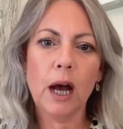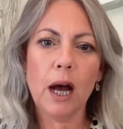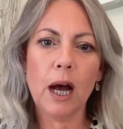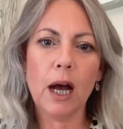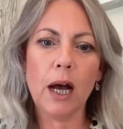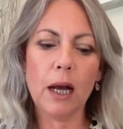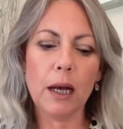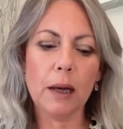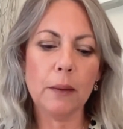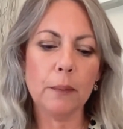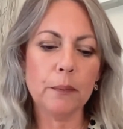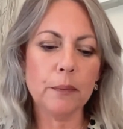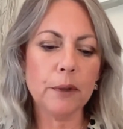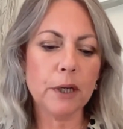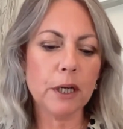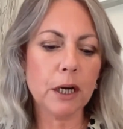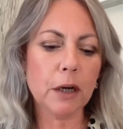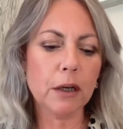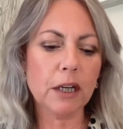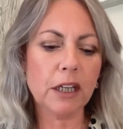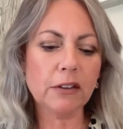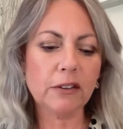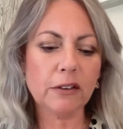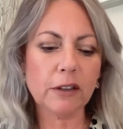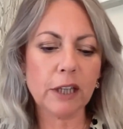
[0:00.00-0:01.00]

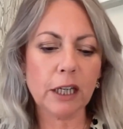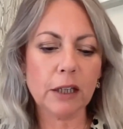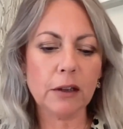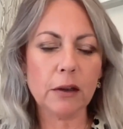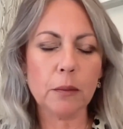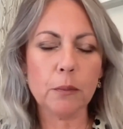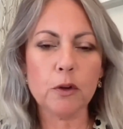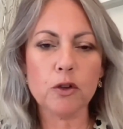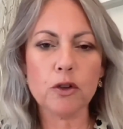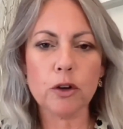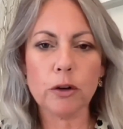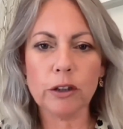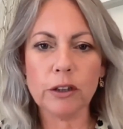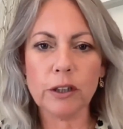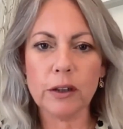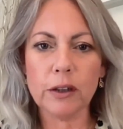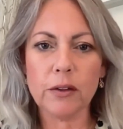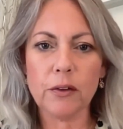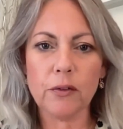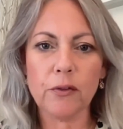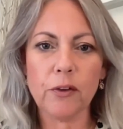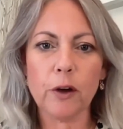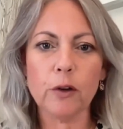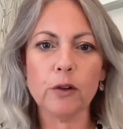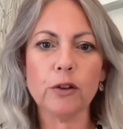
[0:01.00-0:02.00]
Let's say the majority of
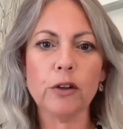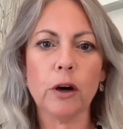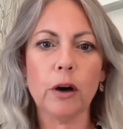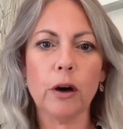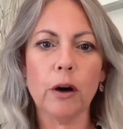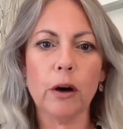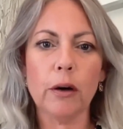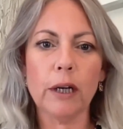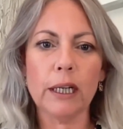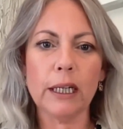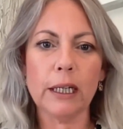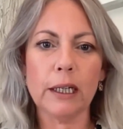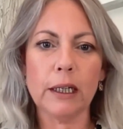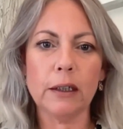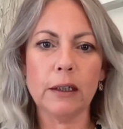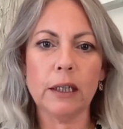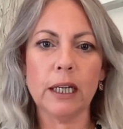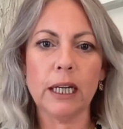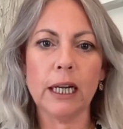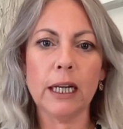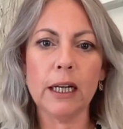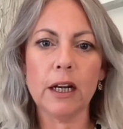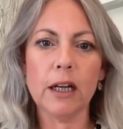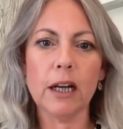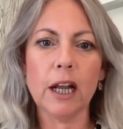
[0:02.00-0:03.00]
the votes are in
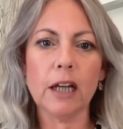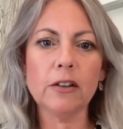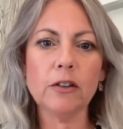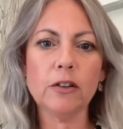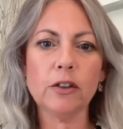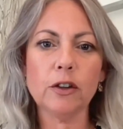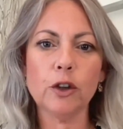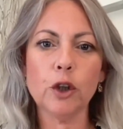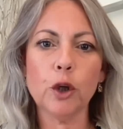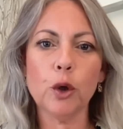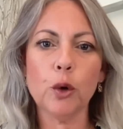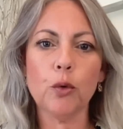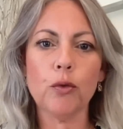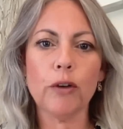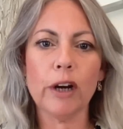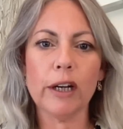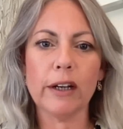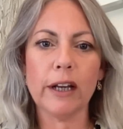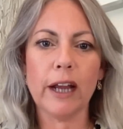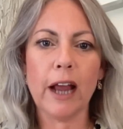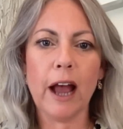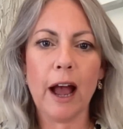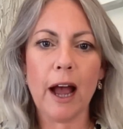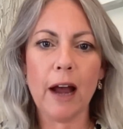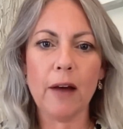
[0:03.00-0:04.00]
inner London, who
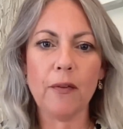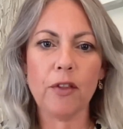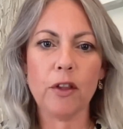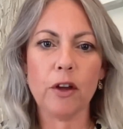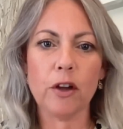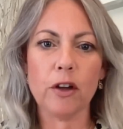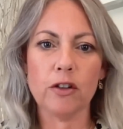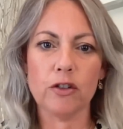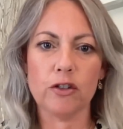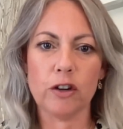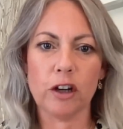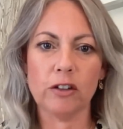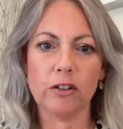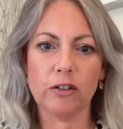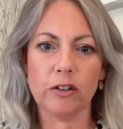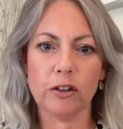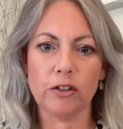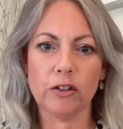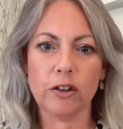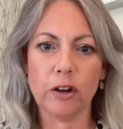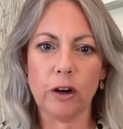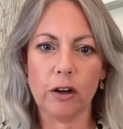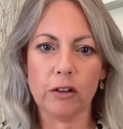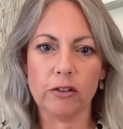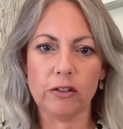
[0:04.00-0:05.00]
already have the
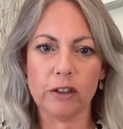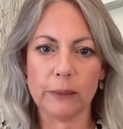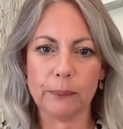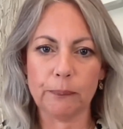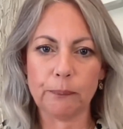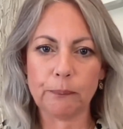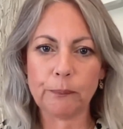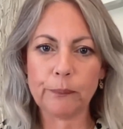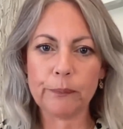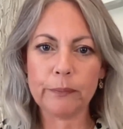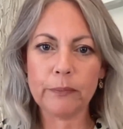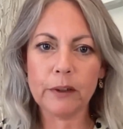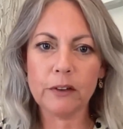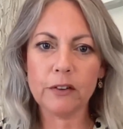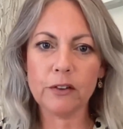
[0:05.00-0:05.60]
congestion charging.